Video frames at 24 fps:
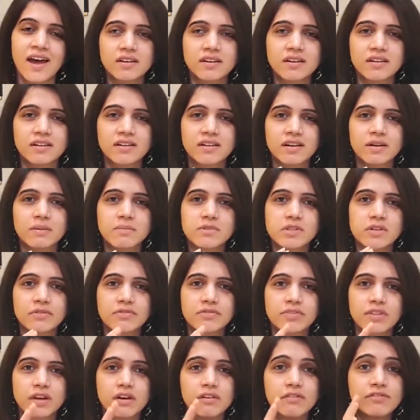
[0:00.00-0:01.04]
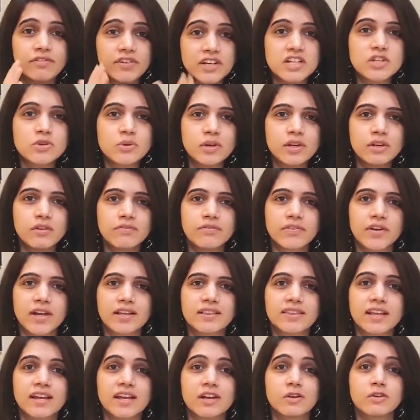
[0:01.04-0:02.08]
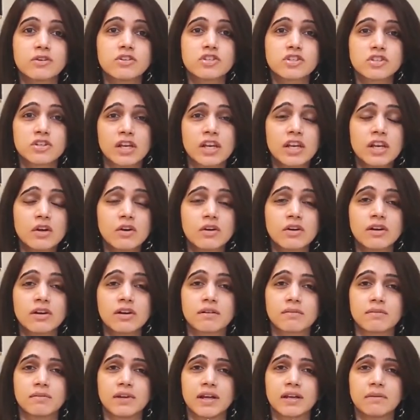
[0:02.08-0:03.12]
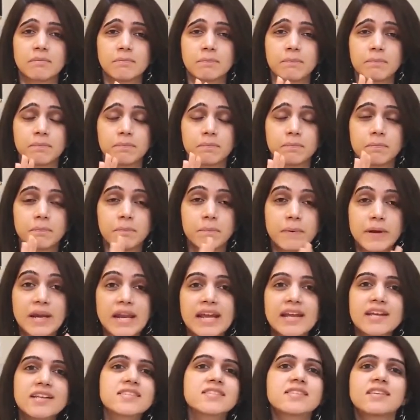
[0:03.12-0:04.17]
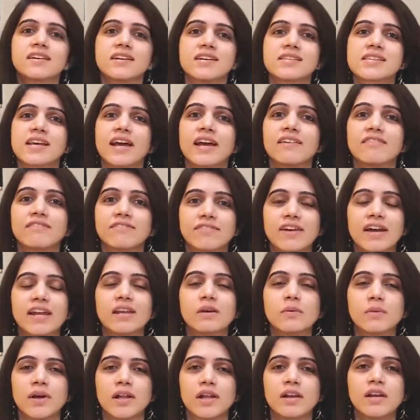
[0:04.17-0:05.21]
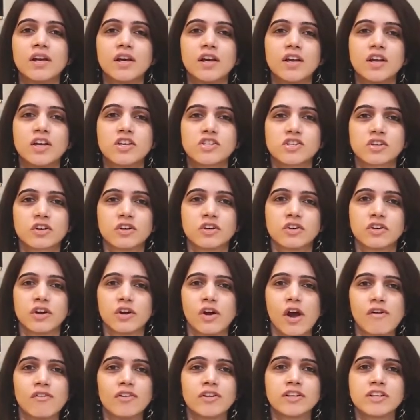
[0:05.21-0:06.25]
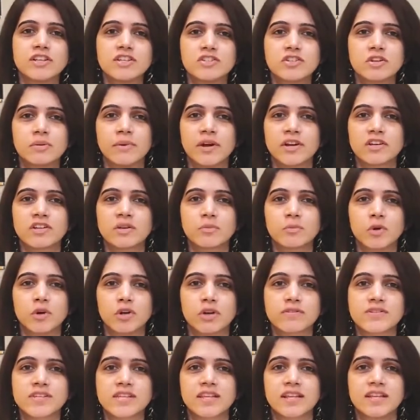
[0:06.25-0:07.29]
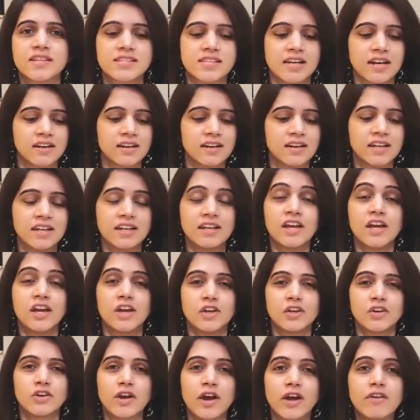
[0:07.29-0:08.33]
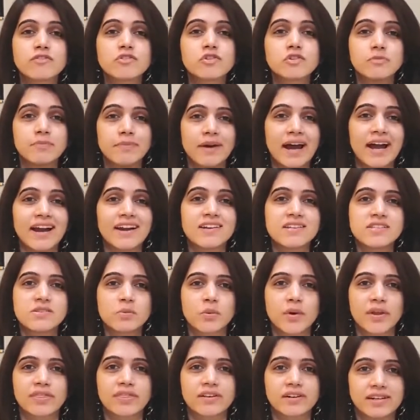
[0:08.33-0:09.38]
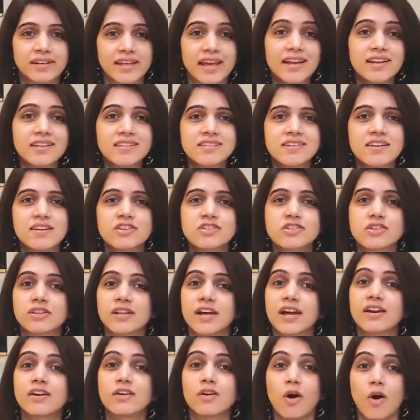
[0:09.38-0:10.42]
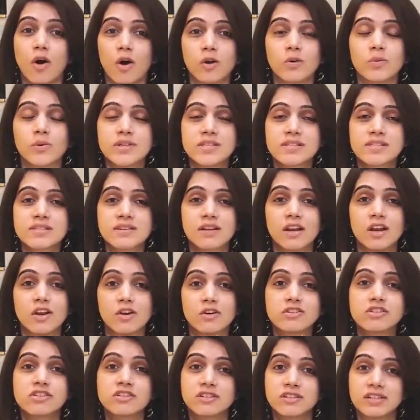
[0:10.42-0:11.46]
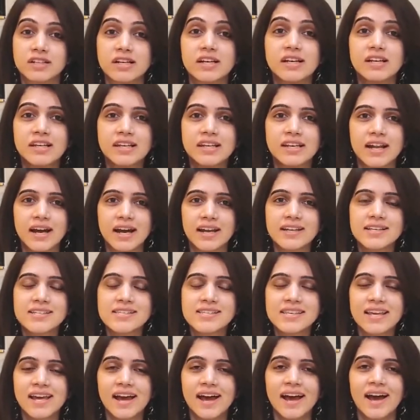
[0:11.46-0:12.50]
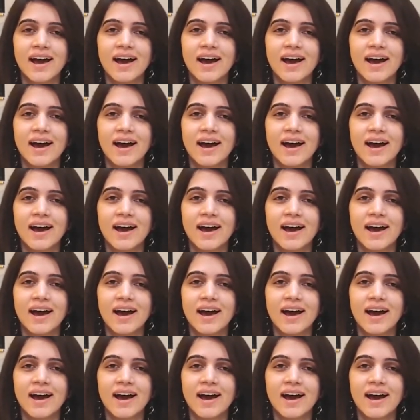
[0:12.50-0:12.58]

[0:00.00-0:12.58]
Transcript: In terms of visual effect, that looks really good. It breaks the design very well. So you have all these geometric motifs, and then suddenly you have two bands with text, so that always looks really nice.